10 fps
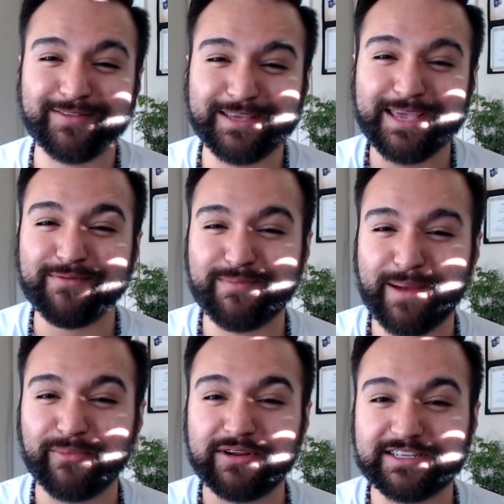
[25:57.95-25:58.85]
to keep
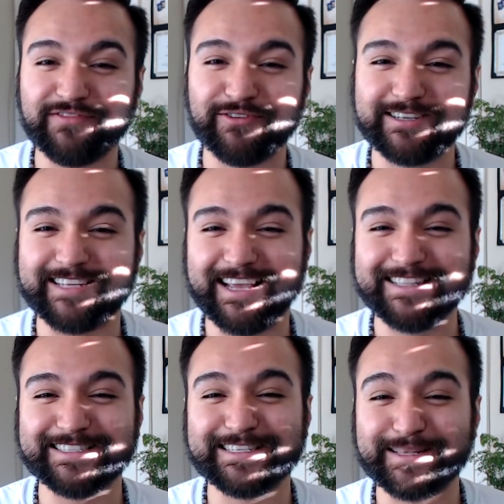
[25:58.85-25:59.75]
remembering different
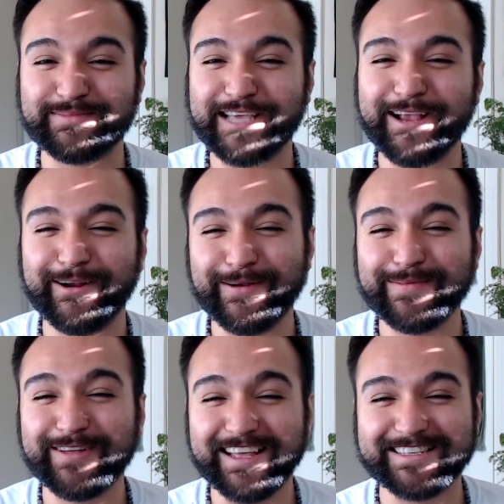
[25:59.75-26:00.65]
dates because I'm
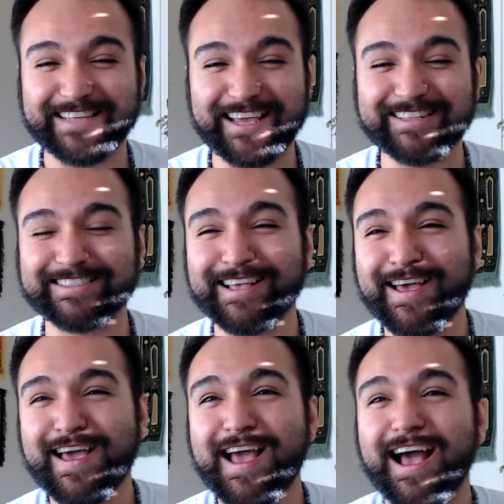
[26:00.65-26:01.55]
terrible at dates.
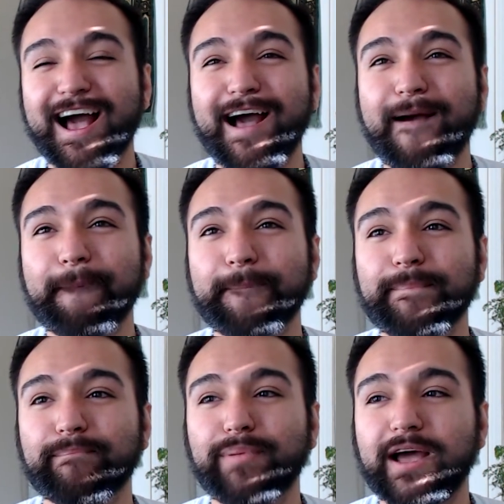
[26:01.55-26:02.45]
Um,
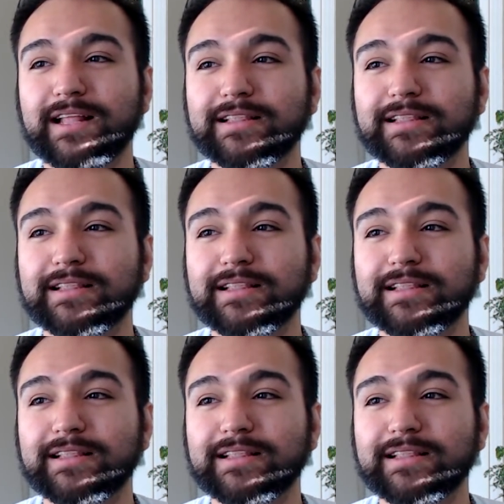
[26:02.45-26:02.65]
but